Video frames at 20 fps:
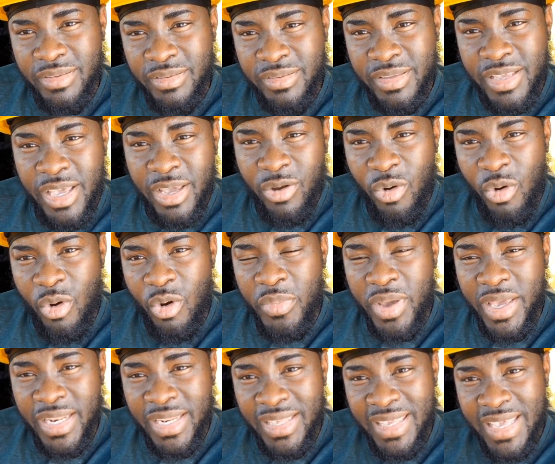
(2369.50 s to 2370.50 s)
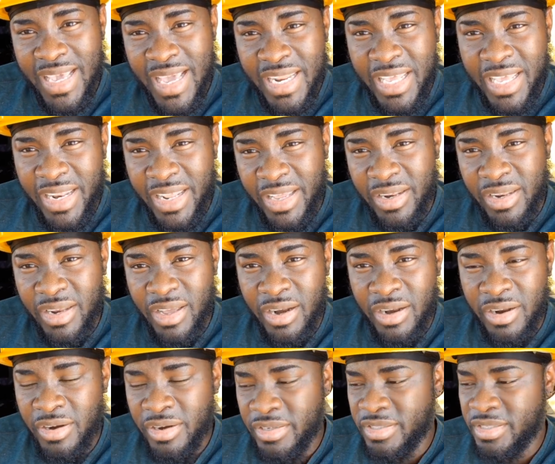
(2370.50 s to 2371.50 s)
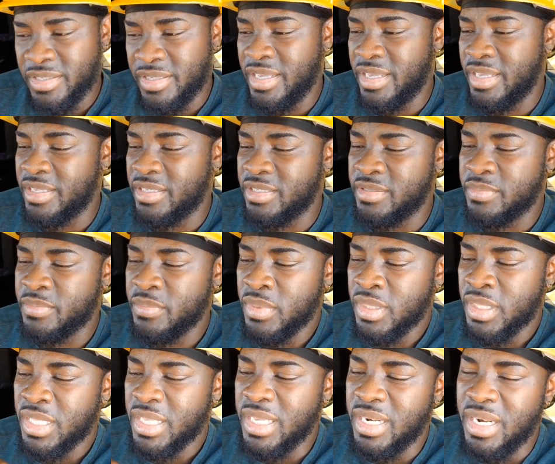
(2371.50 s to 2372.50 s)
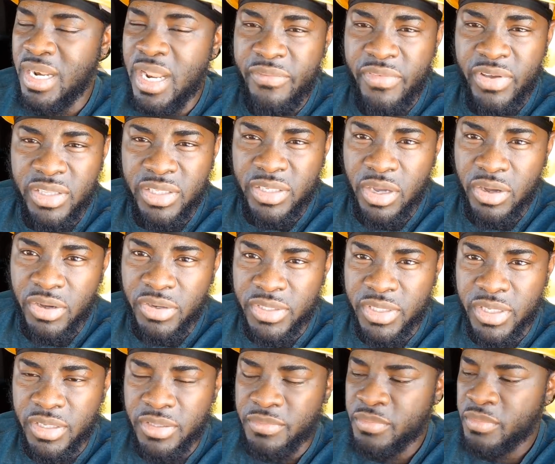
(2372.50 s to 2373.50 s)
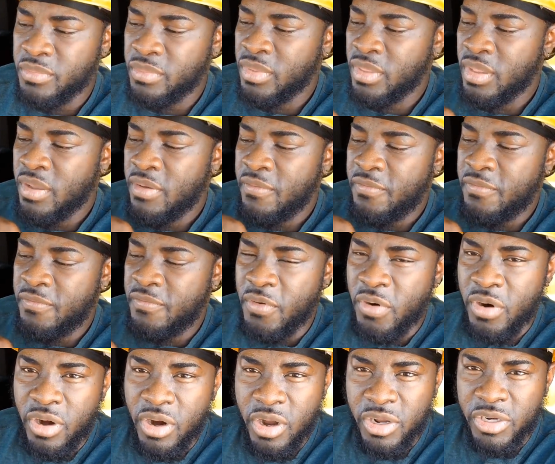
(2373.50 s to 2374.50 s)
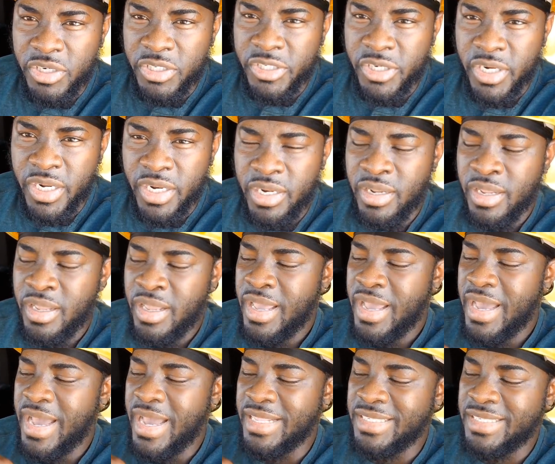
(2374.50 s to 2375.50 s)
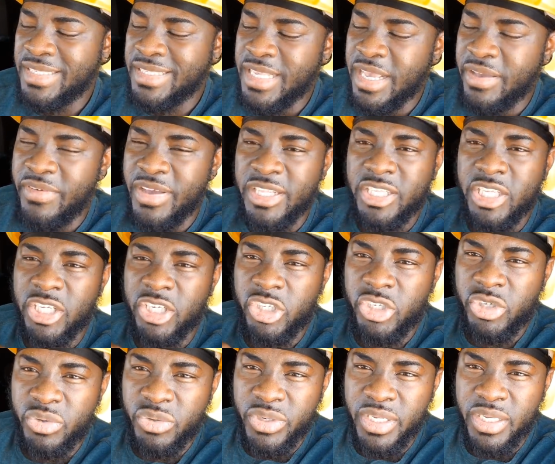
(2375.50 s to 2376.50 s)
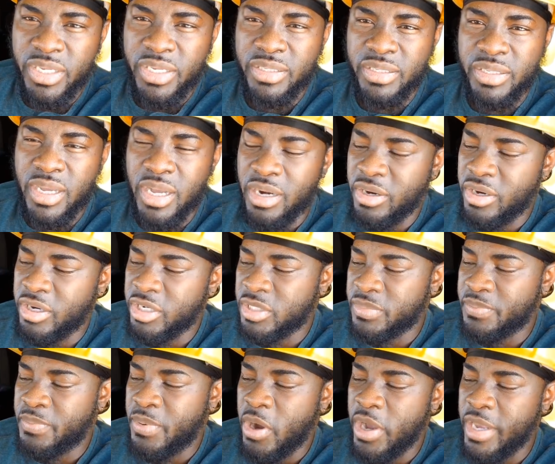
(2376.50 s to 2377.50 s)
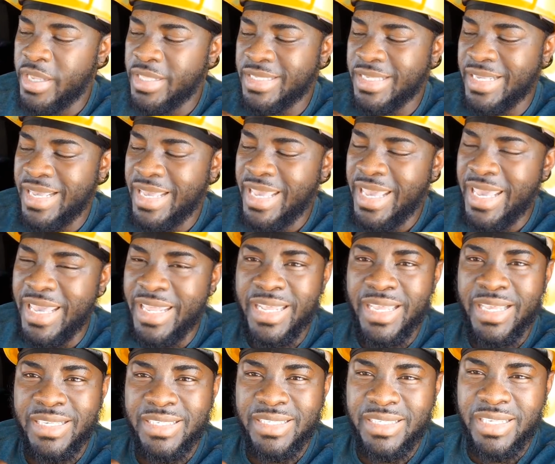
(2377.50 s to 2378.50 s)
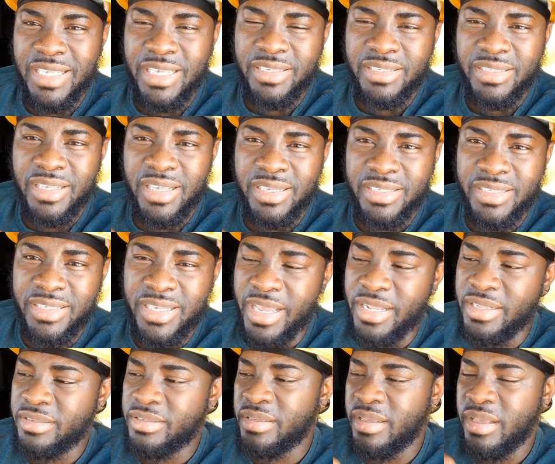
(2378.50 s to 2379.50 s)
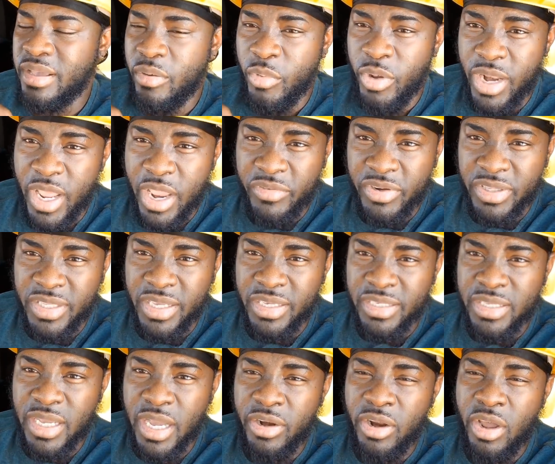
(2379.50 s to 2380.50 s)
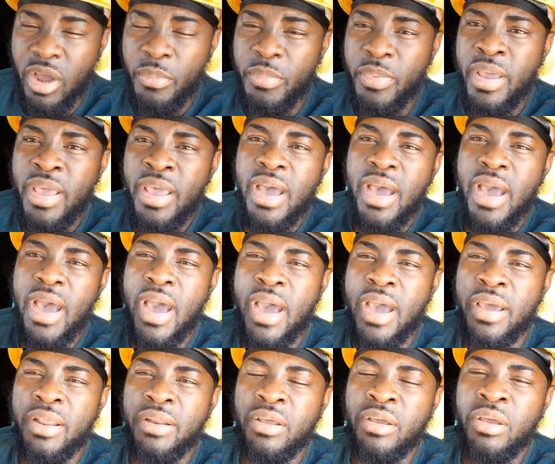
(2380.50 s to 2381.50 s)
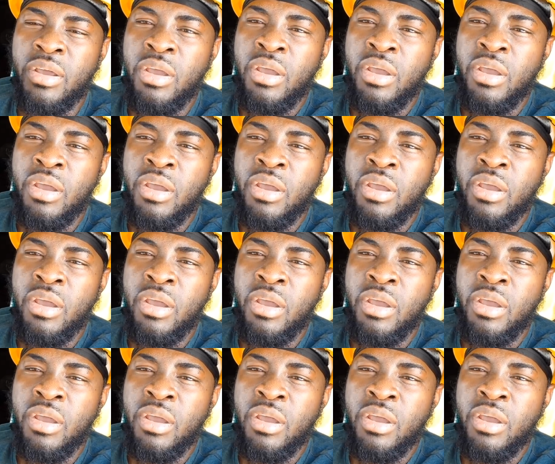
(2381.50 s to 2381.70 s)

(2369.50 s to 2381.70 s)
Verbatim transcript: take home in Canadian dollars is eleven thousand four hundred and seventy three dollars point eighty six cent when everything is add up and